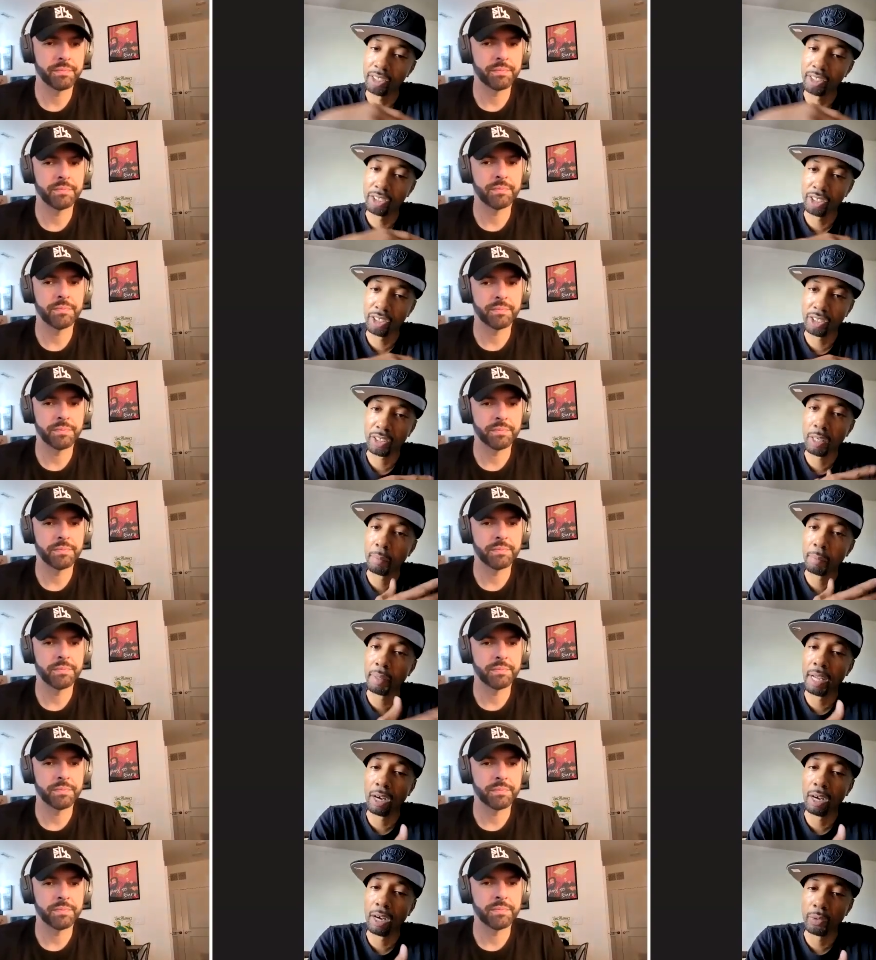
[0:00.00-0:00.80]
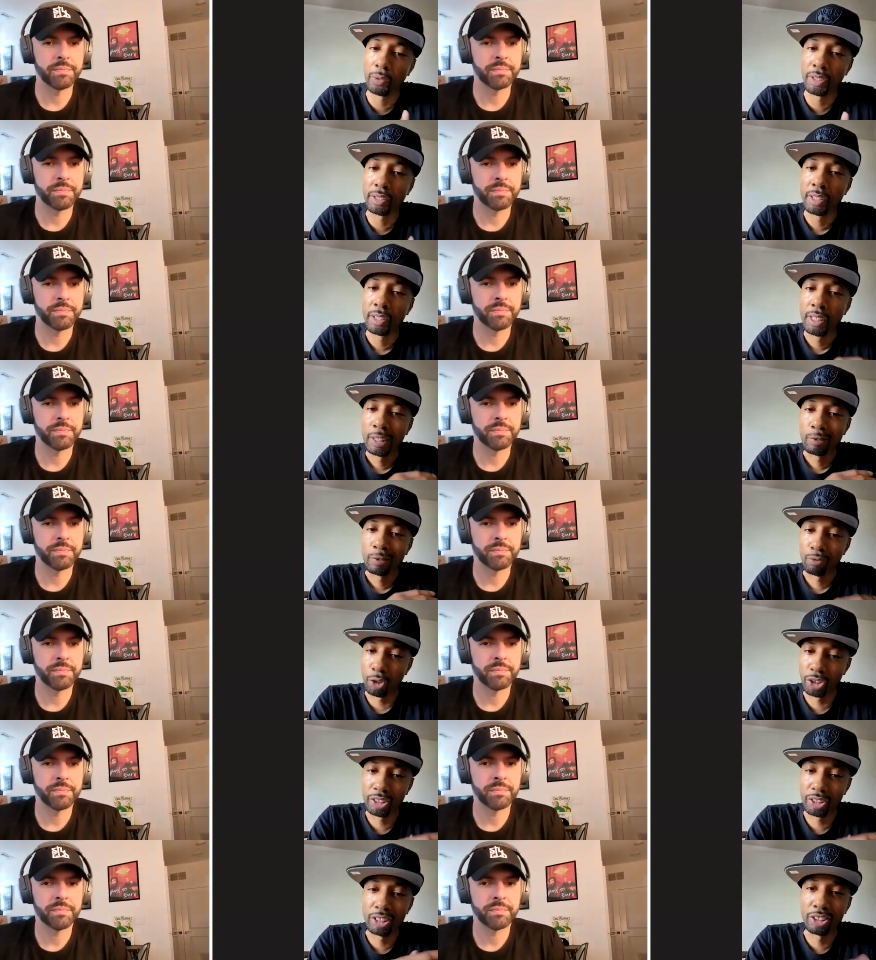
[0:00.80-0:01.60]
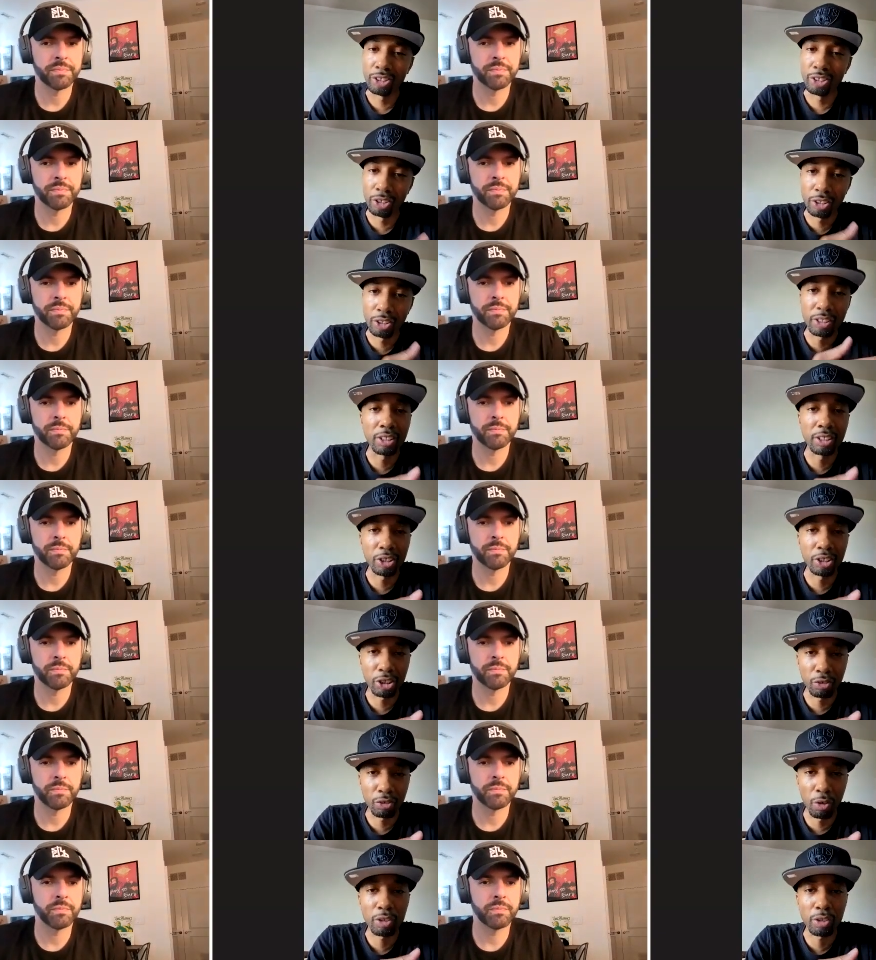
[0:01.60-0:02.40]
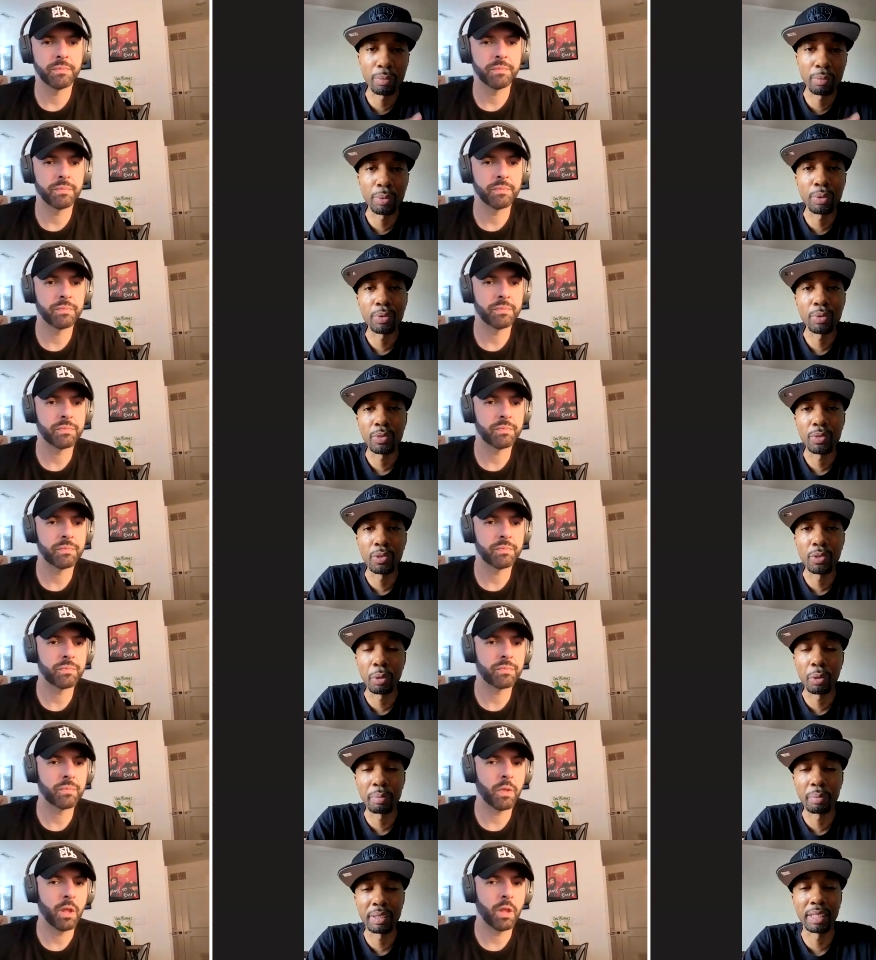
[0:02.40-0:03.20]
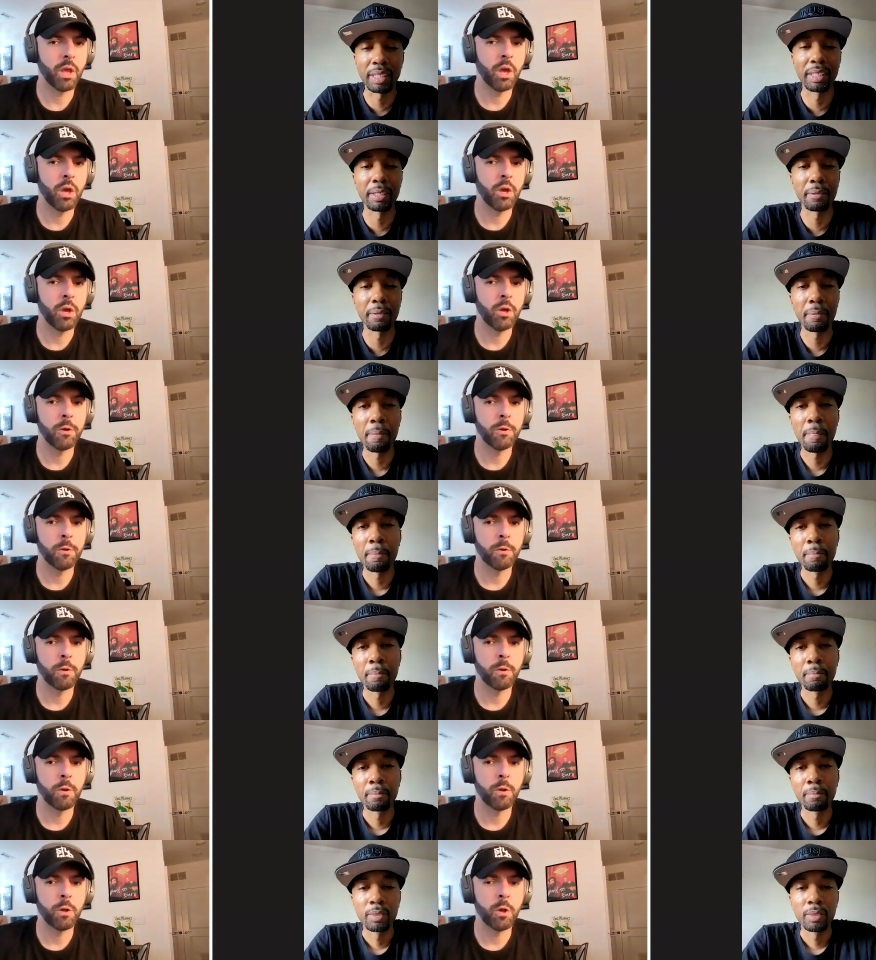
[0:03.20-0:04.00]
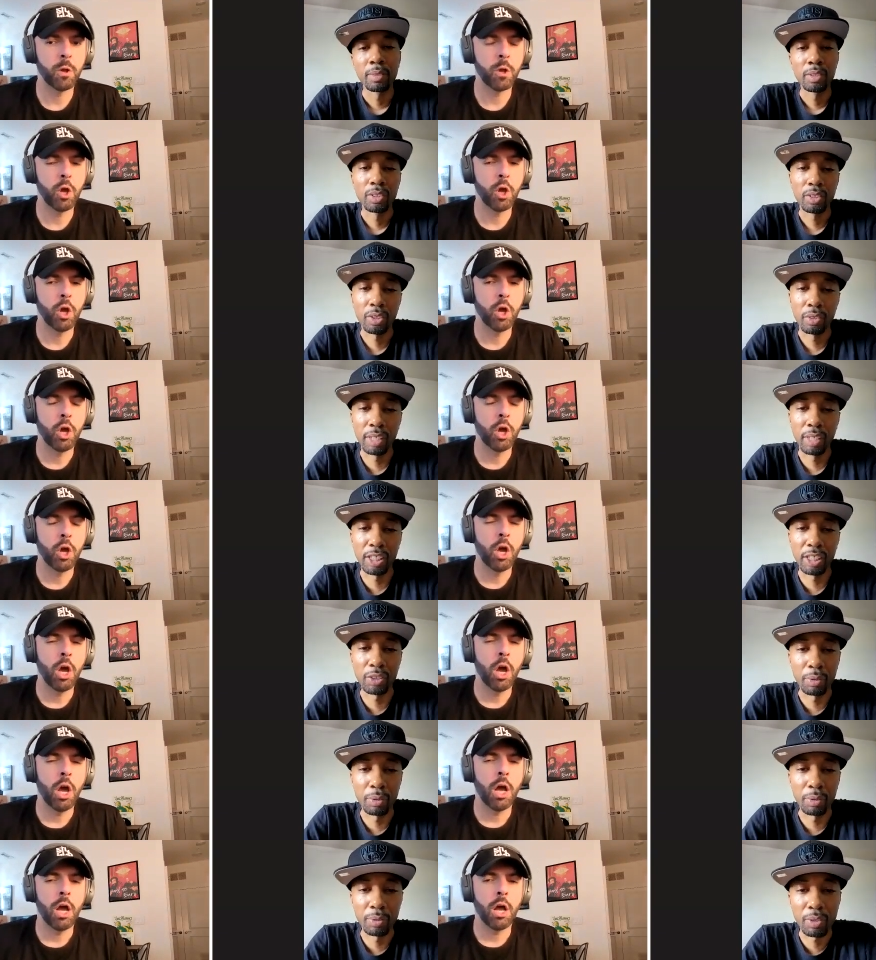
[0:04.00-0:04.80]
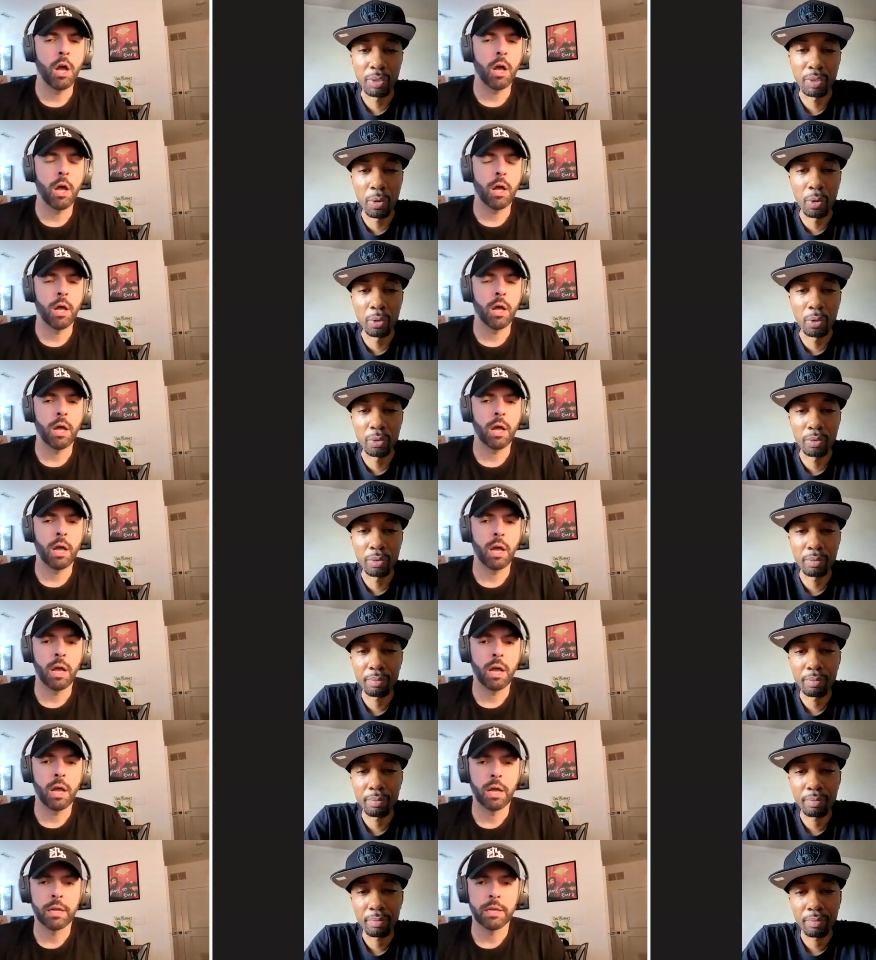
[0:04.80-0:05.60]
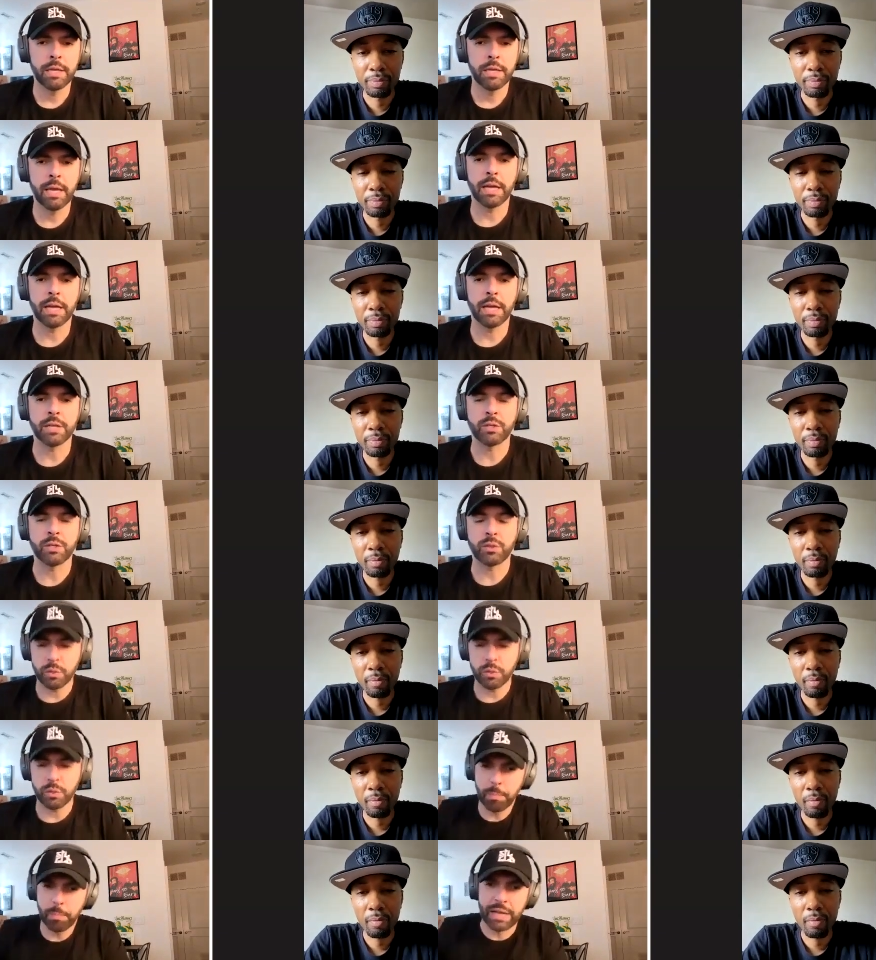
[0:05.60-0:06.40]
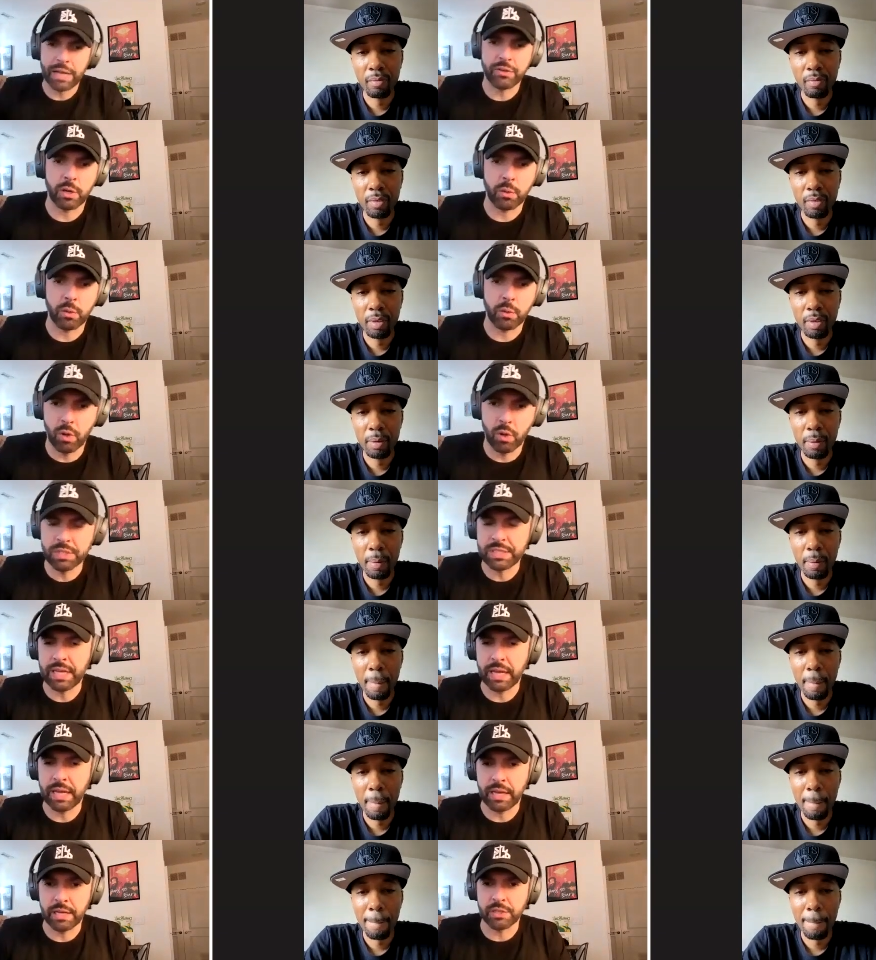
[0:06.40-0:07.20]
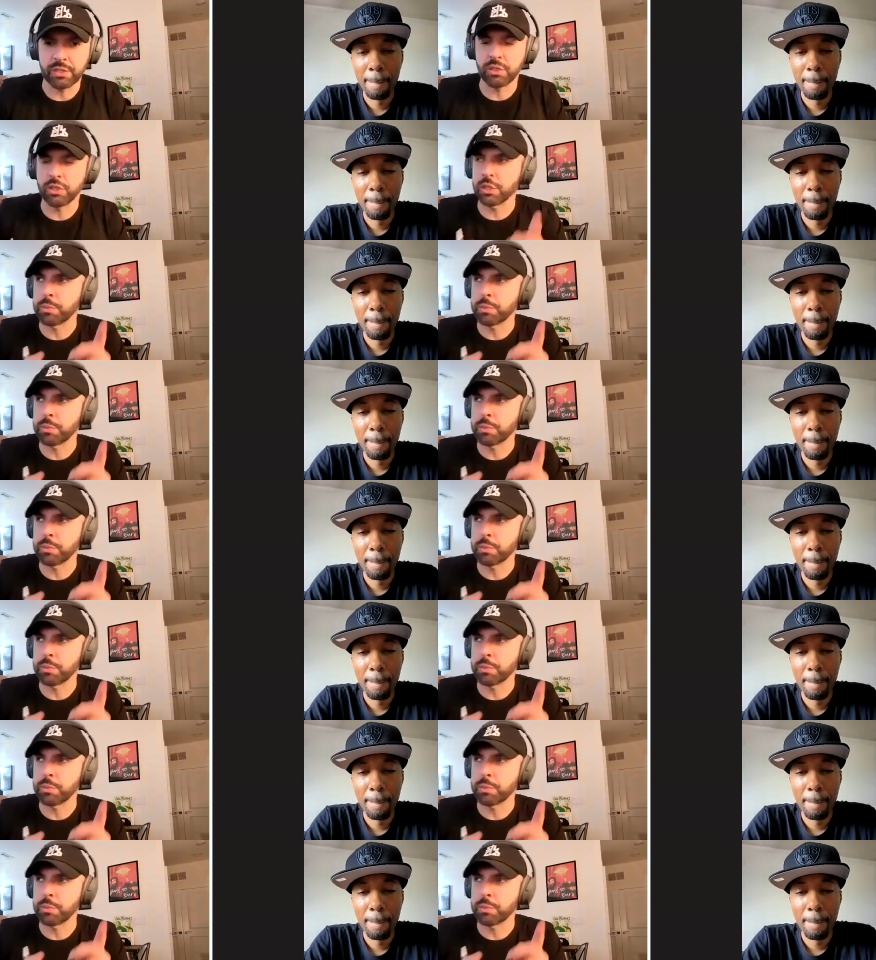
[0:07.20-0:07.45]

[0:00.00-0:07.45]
Speaker 1: of just coming out with Ruste Juxx Indestructible. You know what I'm saying? So that's what it was called.
Speaker 2: Yeah. So, so backtrack one second because you